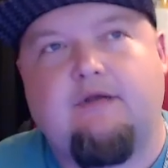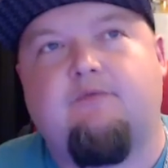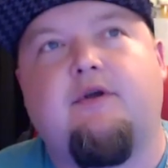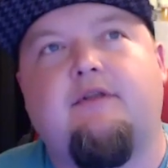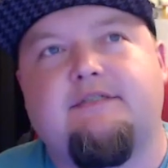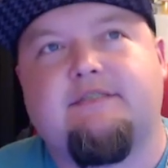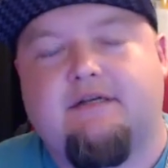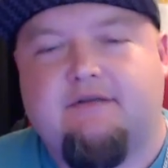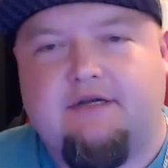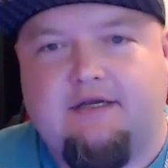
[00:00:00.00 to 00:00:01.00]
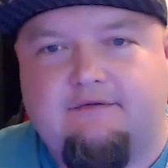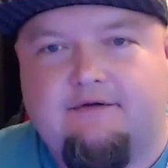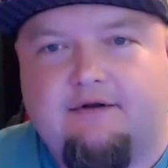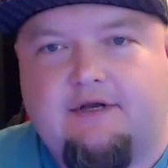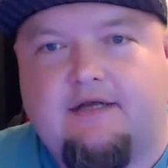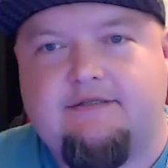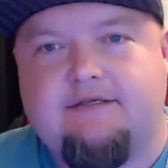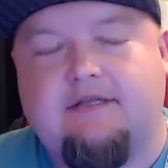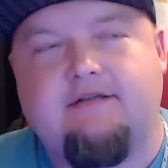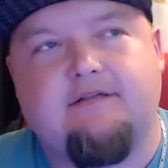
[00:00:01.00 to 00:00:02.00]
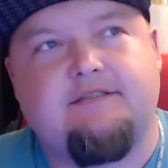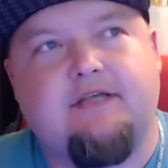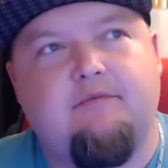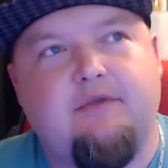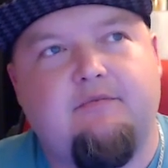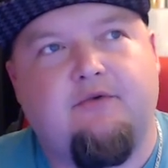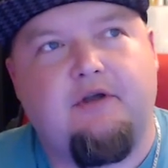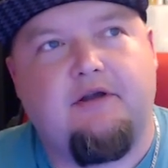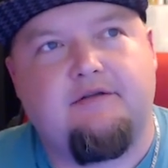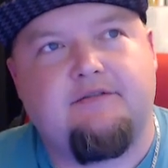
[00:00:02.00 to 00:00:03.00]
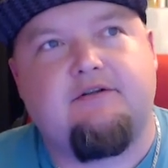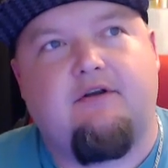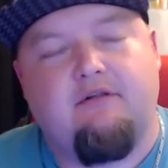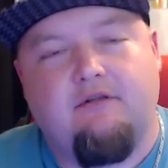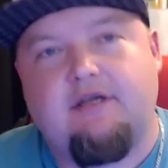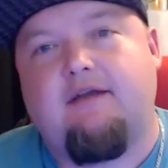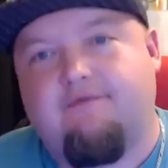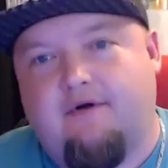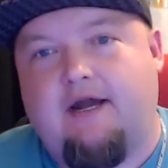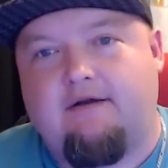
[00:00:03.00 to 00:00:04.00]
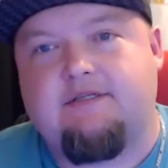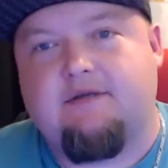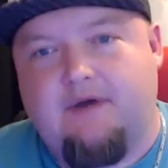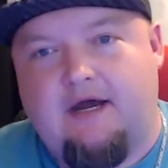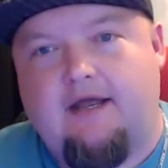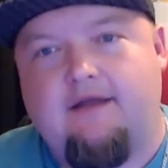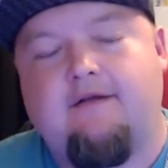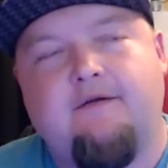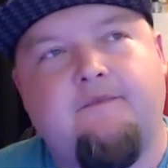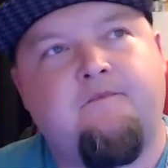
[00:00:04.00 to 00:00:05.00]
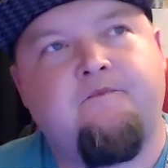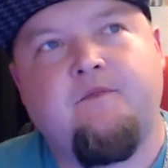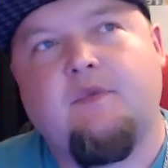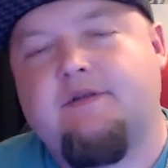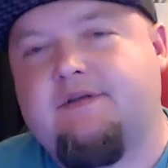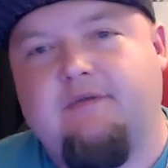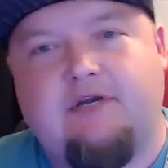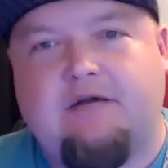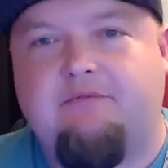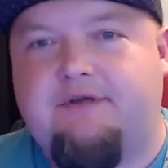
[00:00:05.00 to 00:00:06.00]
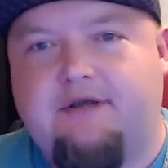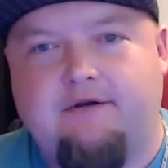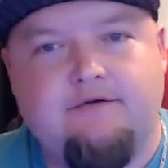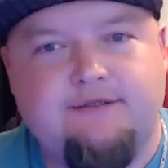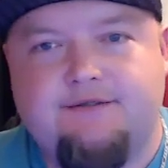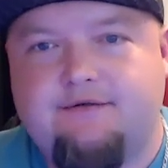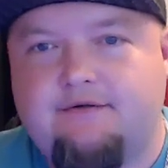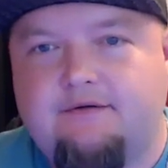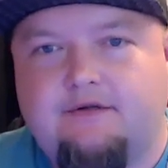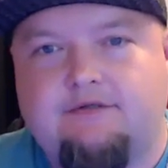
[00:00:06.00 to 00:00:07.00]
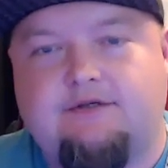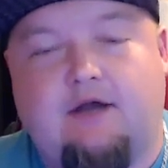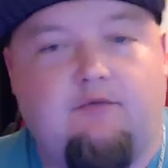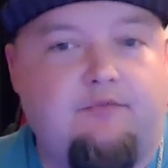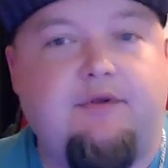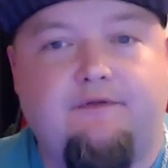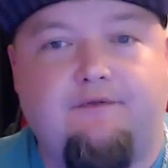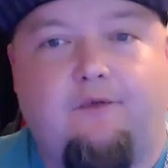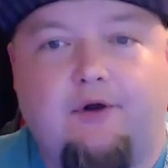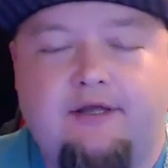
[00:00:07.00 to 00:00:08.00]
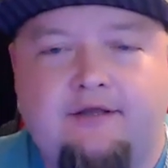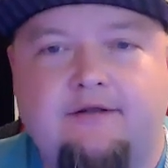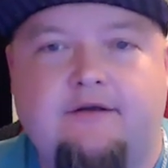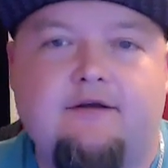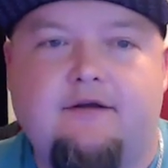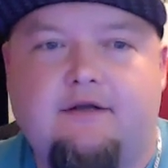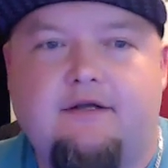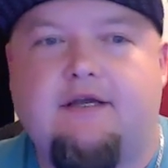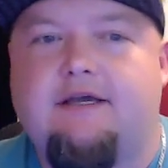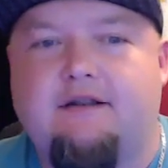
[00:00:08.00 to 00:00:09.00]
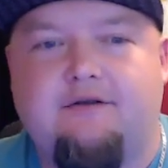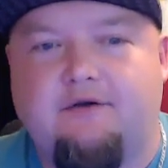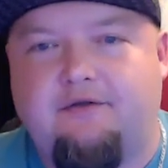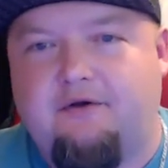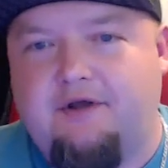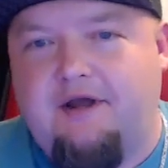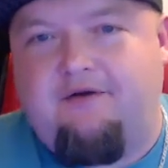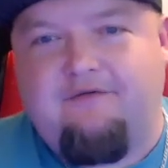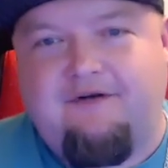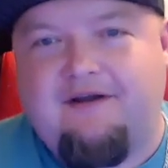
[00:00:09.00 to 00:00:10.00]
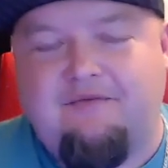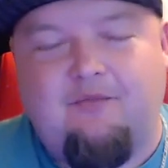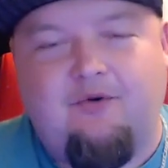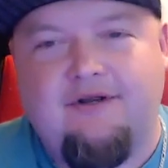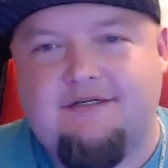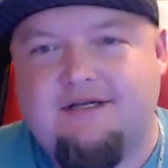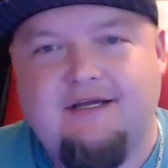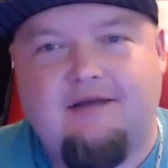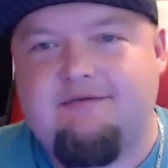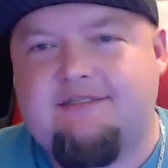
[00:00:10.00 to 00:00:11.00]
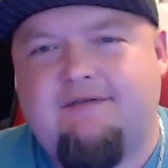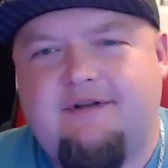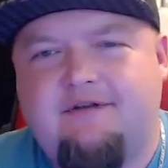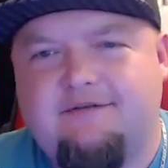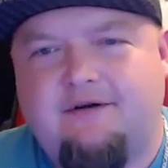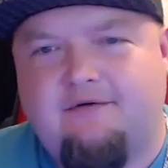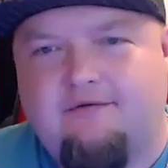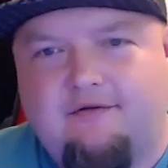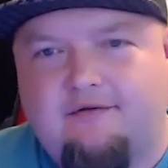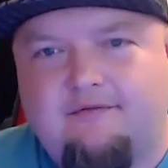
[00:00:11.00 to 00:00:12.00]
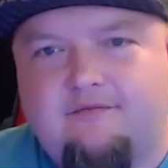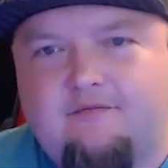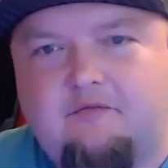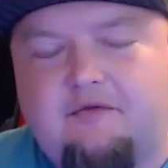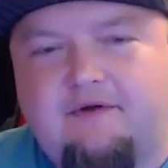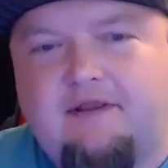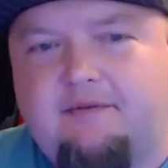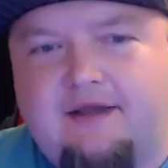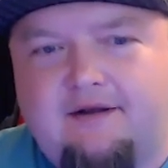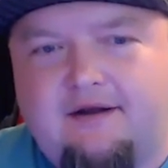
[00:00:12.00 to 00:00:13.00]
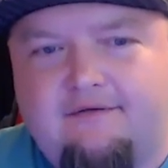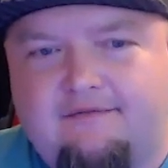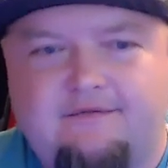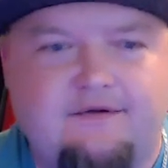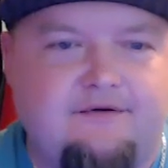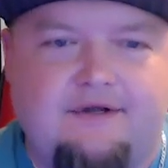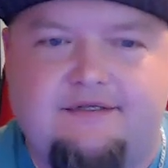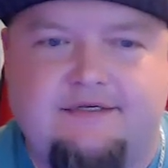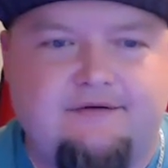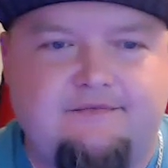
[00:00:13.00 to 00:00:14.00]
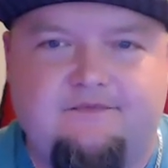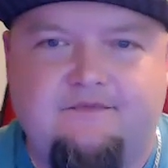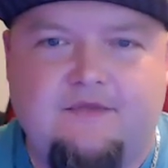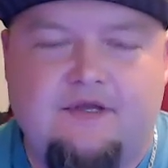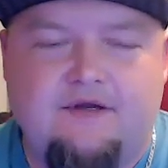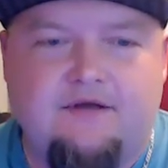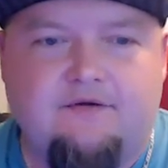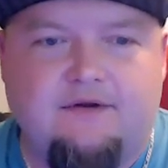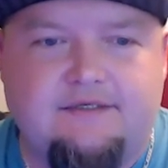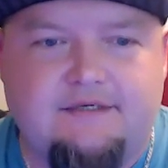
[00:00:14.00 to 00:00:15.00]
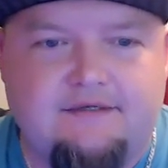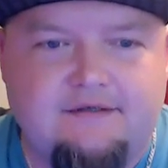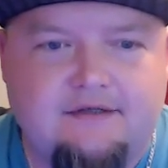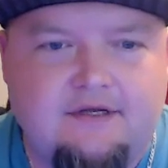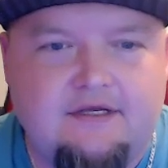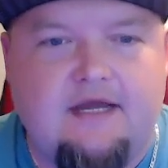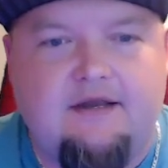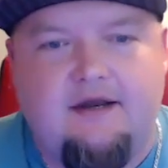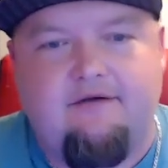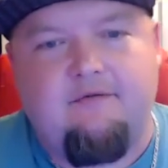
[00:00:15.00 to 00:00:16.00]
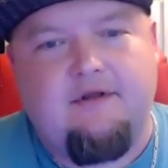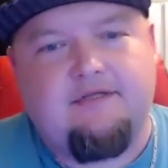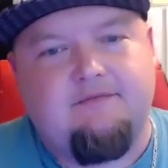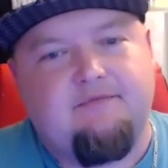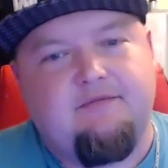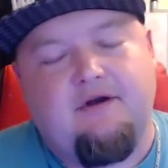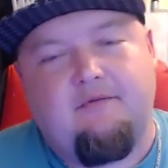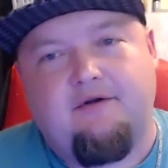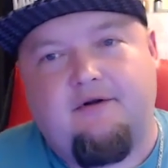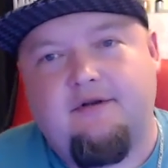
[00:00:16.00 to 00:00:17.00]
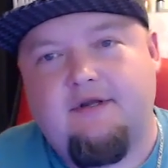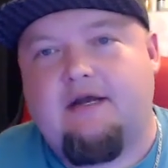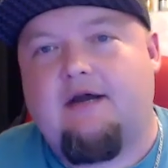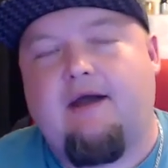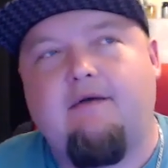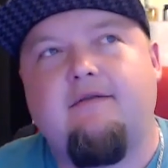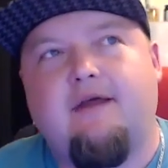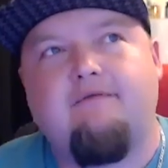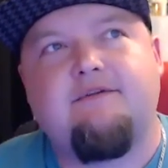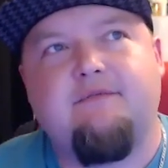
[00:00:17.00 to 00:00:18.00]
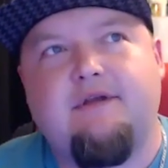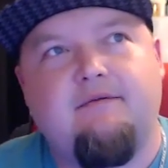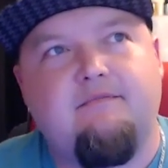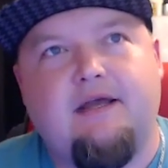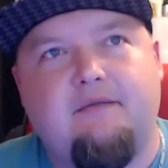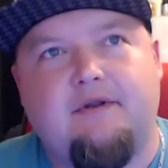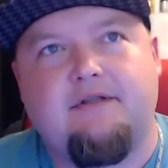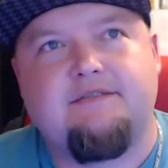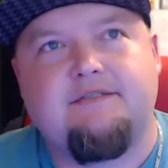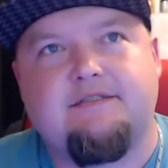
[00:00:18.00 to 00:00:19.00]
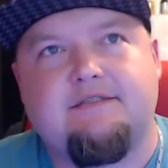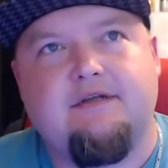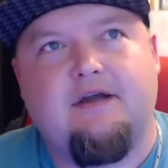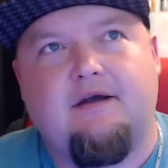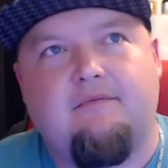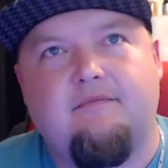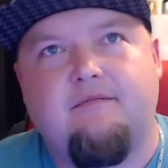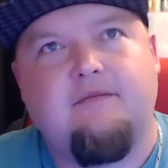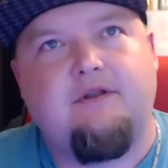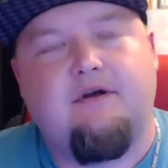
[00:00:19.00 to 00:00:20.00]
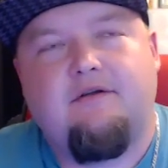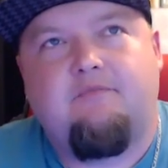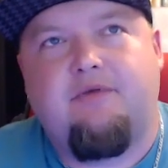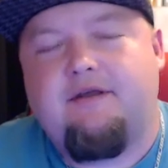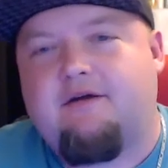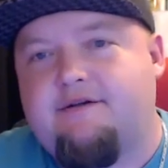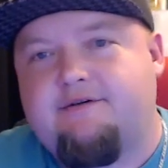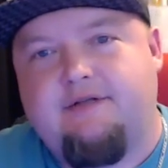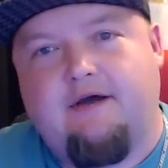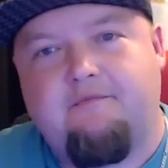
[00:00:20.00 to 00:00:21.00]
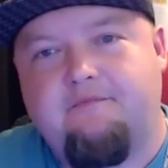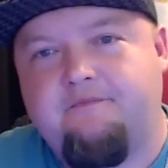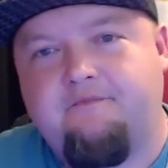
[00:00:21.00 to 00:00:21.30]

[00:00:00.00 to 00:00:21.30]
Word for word: realistically, even okay, so let's say me and Maria started looking for a house to buy. It's gonna be a couple years, so I would be 40, and getting into a 30-year fucking mortgage. I'm 70 years old when we finally pay it off. Crazy, crazy. Yeah, not everybody is meant to be a homeowner. Um, I would love to be man, but it's just um, you know you play the cards you're dealt,